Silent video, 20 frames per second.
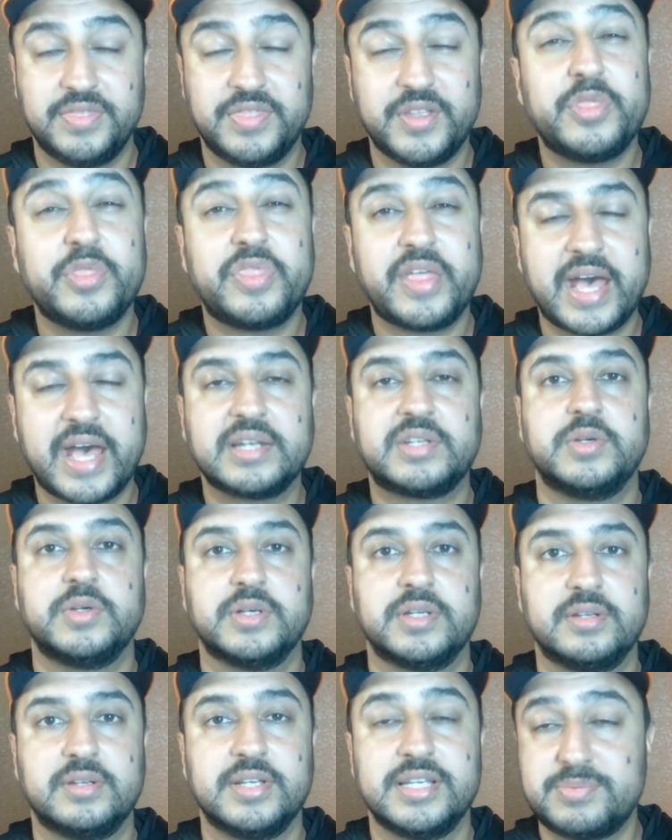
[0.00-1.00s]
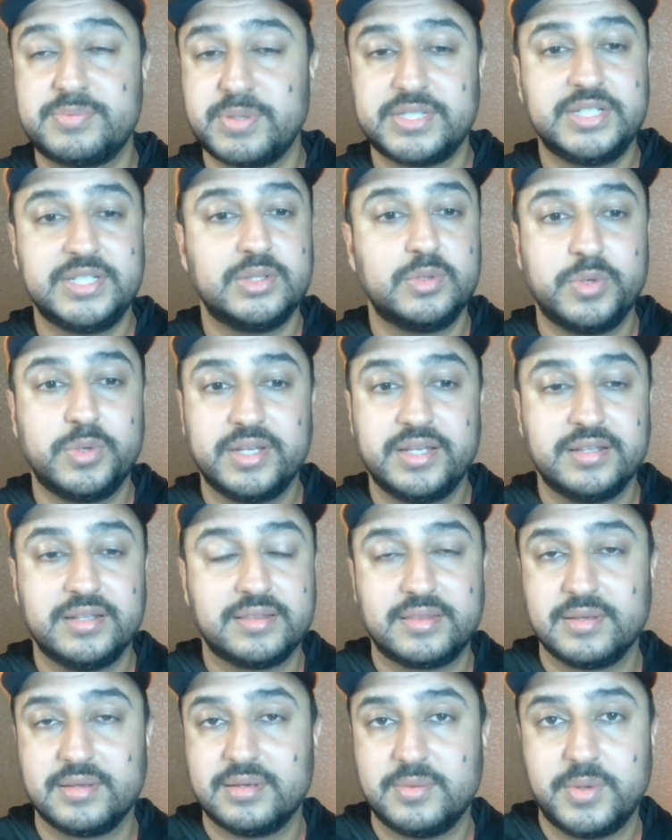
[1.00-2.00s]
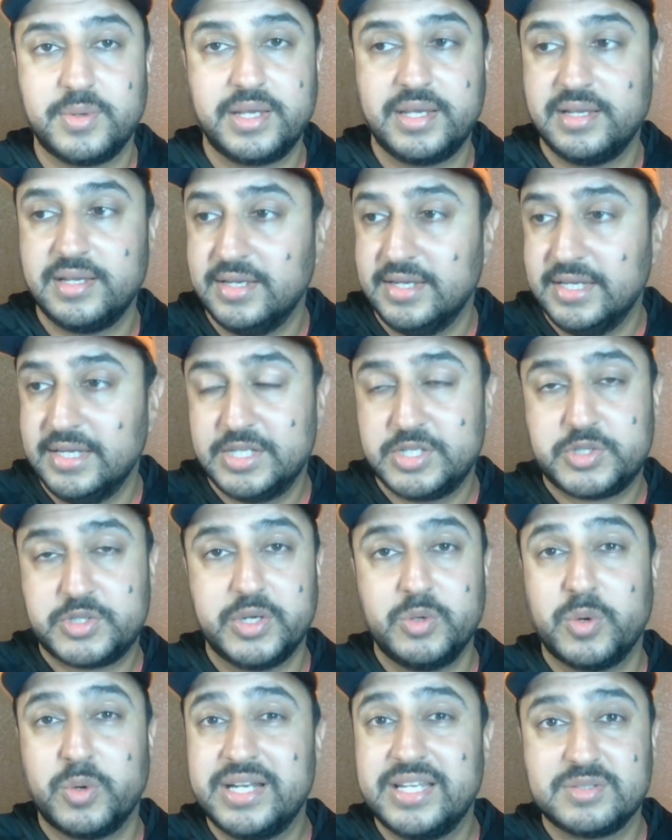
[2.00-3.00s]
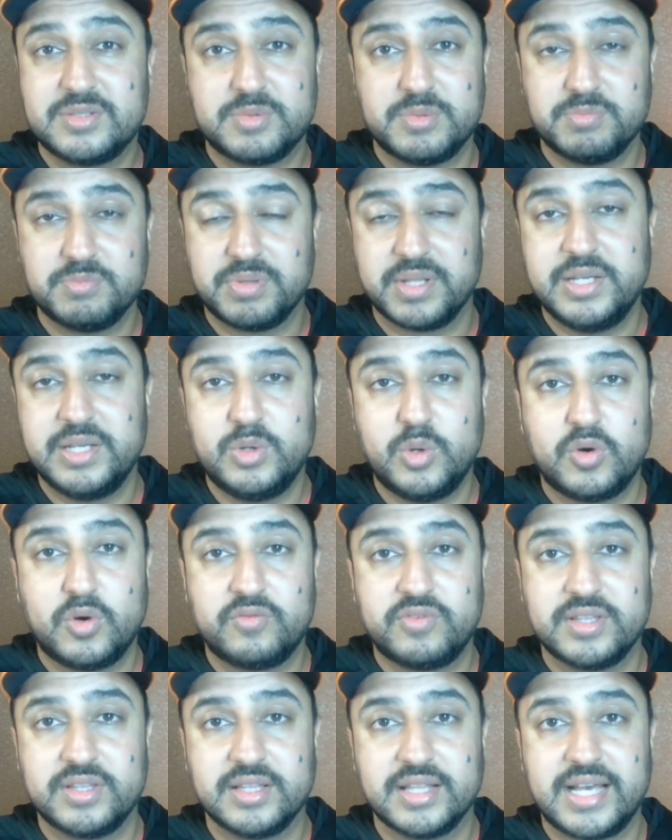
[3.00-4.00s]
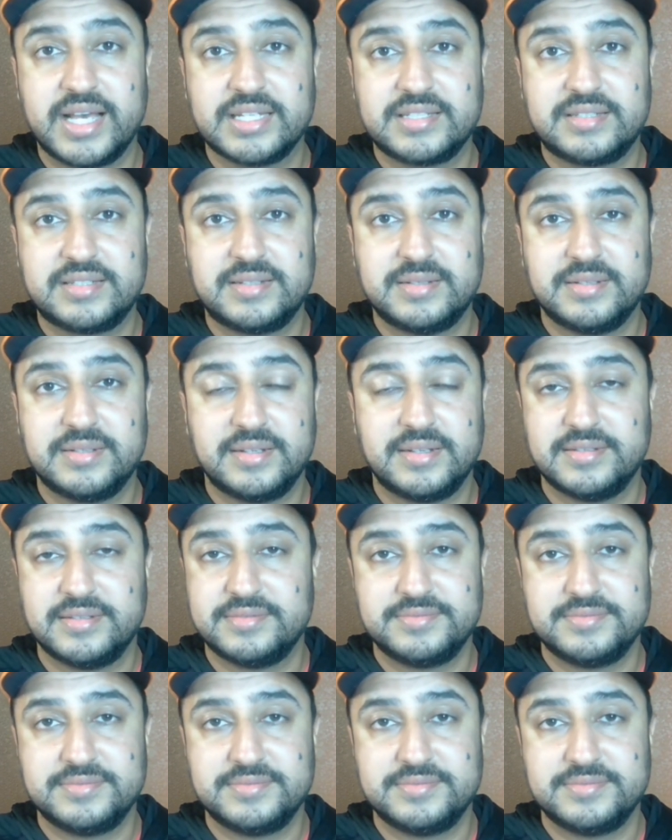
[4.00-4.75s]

They're that good, especially the way Tre White has been playing over the last